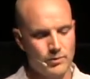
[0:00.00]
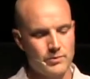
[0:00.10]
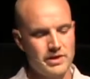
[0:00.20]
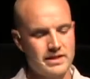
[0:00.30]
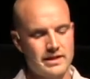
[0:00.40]

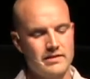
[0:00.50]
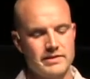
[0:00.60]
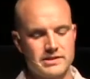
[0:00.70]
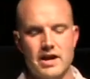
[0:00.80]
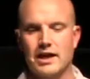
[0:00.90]
When we
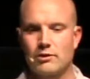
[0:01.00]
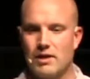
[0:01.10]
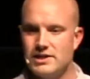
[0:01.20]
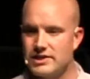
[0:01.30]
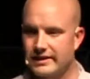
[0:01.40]
give, it's not
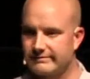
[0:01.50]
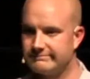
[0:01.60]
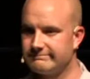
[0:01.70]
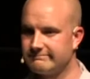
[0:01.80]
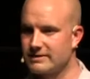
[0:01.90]
grudging,
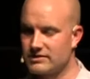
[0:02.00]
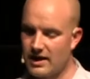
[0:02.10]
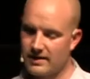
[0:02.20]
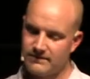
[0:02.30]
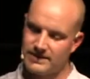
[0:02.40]
it's
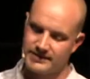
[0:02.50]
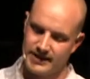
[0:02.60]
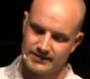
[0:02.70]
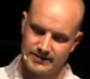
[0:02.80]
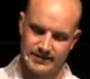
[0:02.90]
not out of
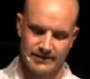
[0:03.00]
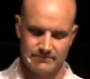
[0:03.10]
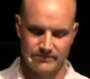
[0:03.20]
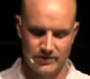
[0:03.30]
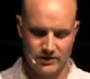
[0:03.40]
necessity.
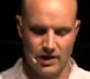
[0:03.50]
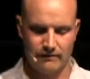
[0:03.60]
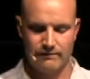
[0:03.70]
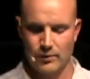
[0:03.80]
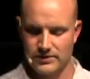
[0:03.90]
You're
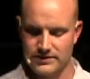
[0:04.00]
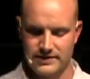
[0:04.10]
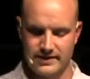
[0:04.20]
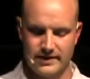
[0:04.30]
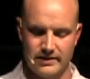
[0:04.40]
not
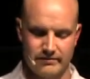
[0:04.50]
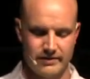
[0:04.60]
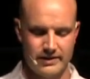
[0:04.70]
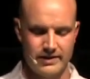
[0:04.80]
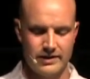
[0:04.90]
forced to
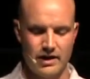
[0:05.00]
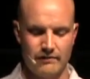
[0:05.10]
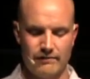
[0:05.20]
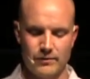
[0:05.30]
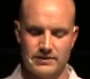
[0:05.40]
give. You're
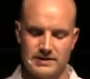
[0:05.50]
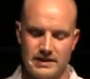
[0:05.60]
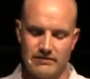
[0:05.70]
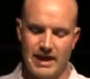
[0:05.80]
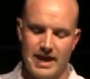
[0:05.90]
not forced to
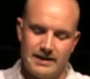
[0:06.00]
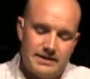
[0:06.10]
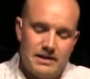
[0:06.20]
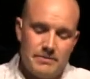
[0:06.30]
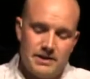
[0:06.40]
give any
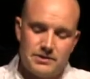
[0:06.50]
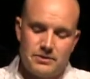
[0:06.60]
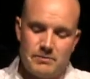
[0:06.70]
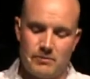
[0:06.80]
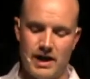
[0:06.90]
to any
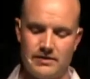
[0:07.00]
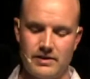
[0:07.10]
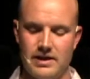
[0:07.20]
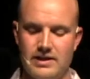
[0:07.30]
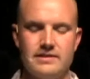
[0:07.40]
ministry, but
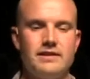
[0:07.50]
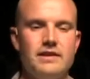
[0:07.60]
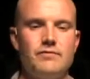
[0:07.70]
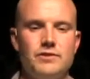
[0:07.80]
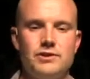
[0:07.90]
rather to
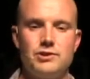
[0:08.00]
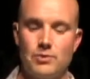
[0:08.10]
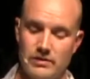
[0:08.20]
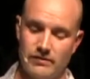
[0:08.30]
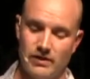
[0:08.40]
give with a
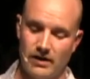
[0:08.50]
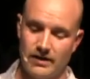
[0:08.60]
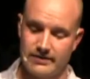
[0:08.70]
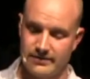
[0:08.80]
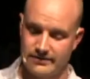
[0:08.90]
joyful
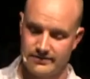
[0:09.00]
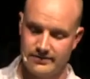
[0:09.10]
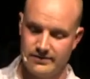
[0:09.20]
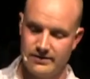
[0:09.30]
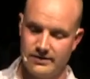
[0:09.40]
heart,
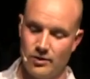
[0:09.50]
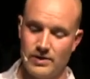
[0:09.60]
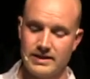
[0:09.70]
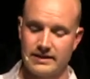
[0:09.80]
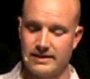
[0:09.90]

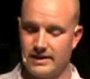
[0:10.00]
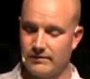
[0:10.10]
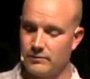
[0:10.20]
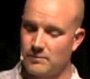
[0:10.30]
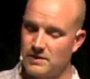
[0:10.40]
knowing that the
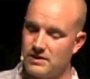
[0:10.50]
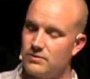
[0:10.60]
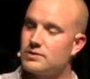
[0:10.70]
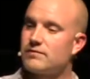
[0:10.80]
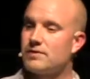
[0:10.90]
gift will be
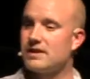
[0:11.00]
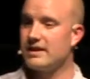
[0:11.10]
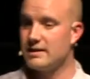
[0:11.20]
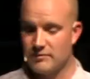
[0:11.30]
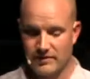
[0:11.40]
used for the
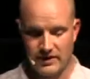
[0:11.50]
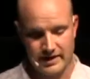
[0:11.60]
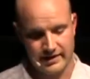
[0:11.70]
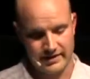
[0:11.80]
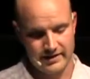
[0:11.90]
kingdom of
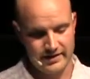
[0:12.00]
God.